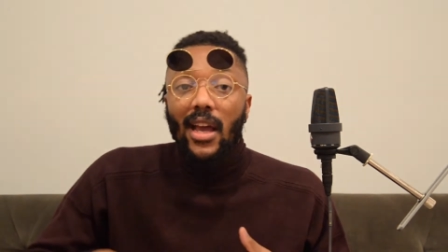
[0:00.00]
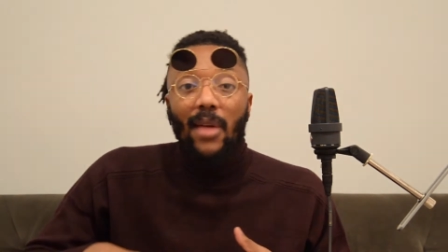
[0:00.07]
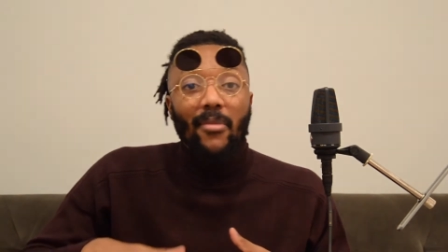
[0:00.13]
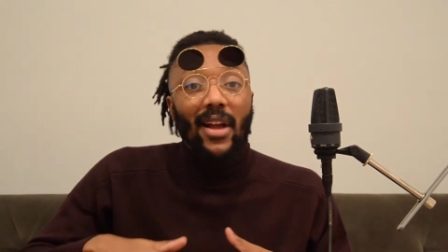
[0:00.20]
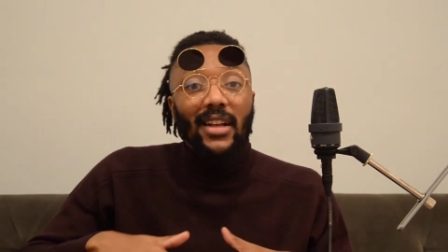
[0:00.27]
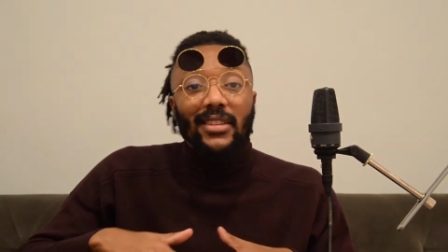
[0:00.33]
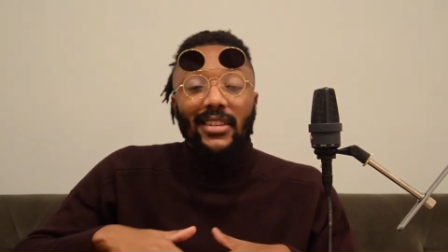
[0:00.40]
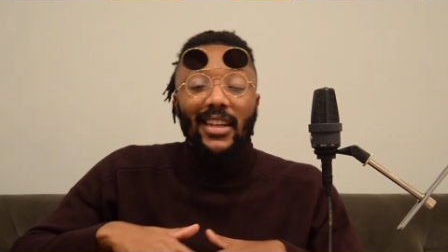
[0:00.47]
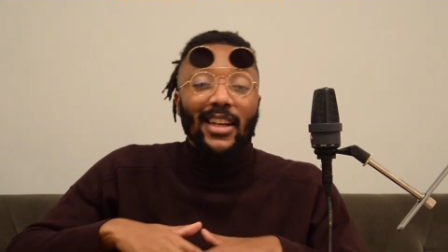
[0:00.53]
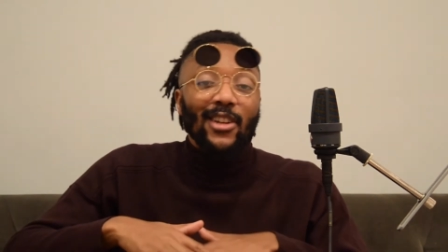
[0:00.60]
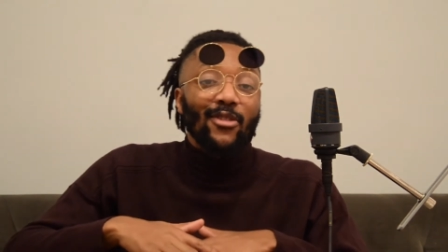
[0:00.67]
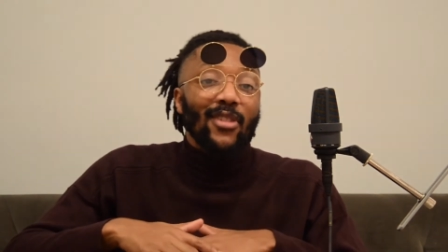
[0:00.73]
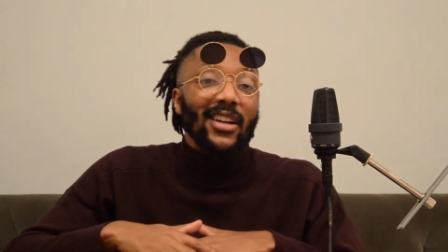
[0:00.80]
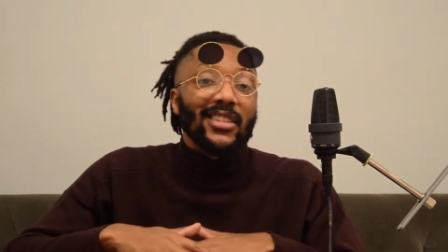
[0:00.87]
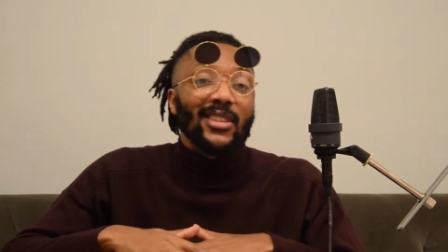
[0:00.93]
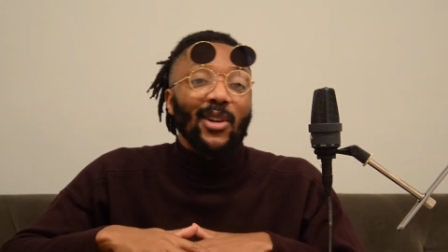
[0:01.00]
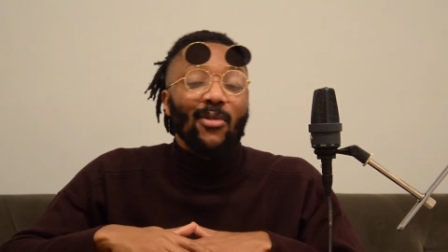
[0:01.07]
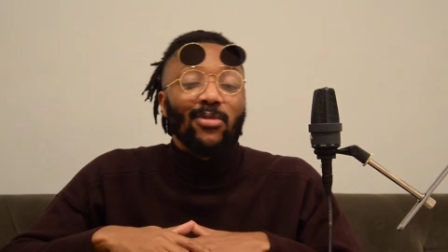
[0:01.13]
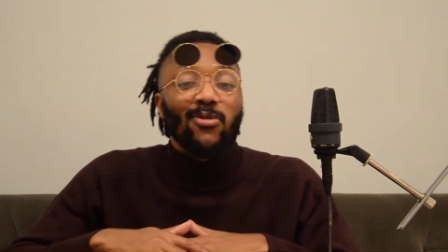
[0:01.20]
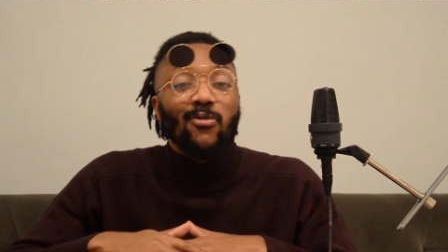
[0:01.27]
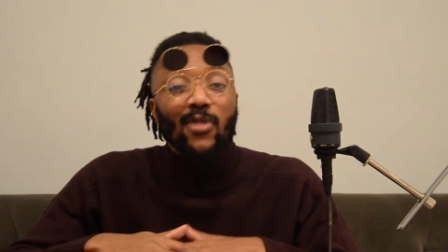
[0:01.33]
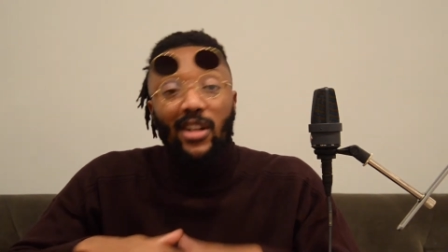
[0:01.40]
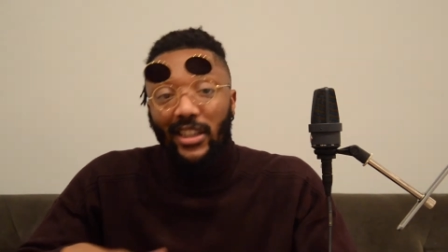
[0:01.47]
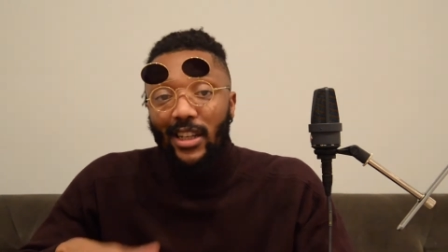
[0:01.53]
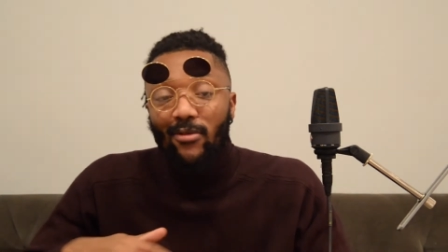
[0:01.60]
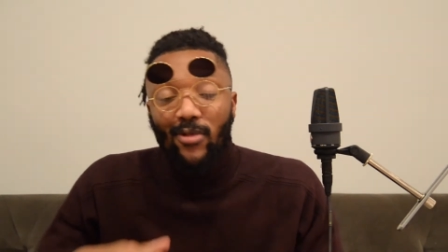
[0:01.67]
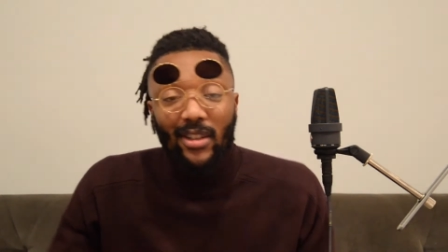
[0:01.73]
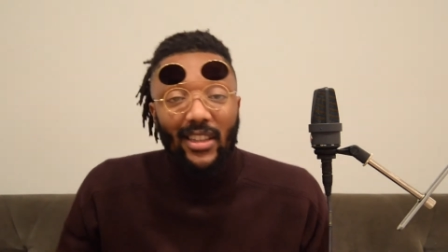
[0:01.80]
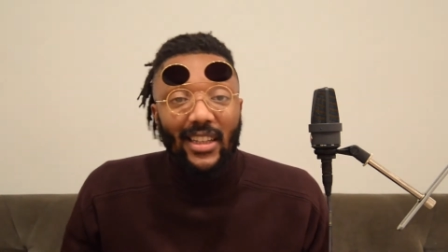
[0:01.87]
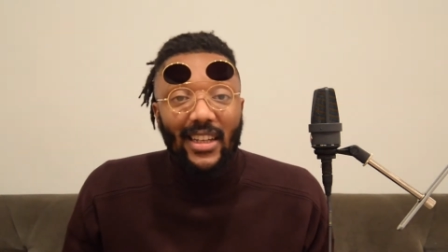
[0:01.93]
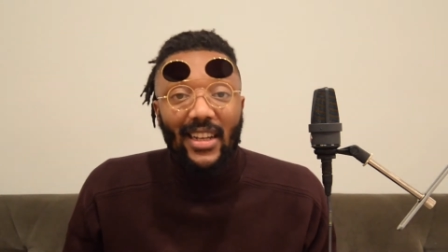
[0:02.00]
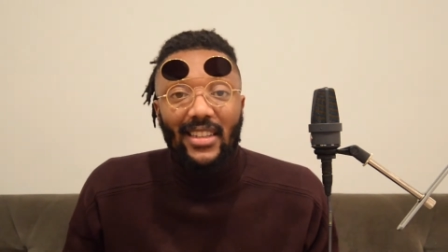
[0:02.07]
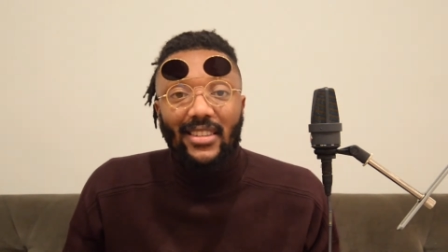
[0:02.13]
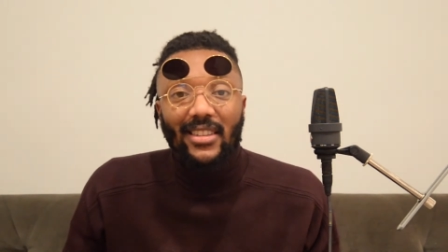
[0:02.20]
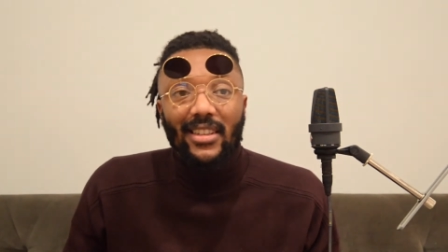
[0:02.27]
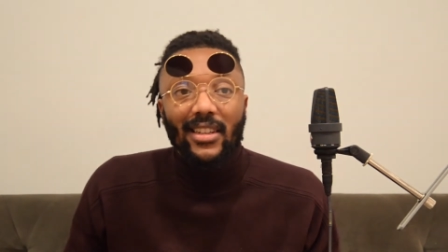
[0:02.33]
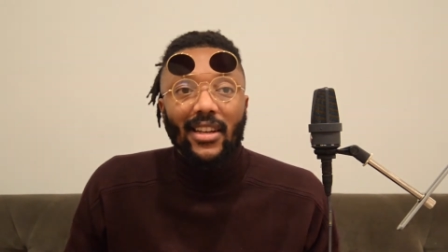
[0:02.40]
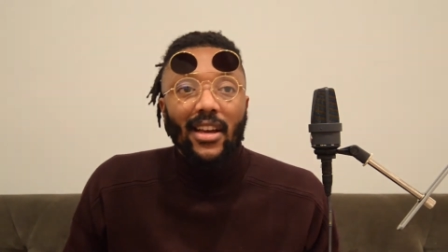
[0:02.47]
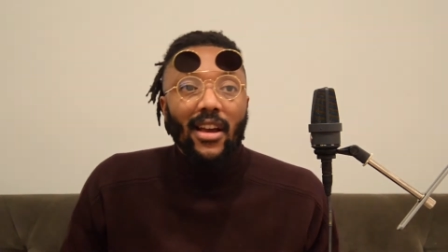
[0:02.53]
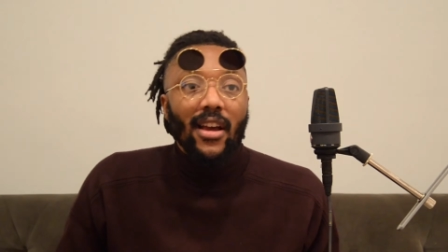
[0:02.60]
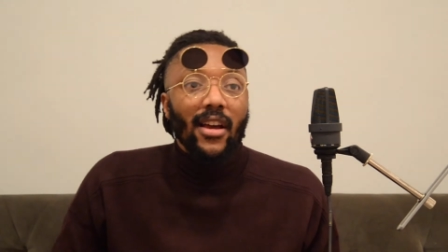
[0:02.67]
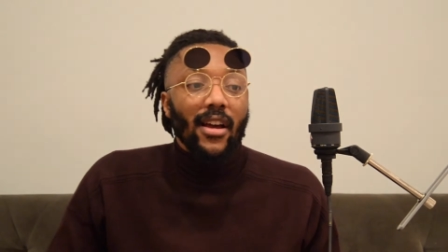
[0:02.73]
It makes getting dressed up really, really easy.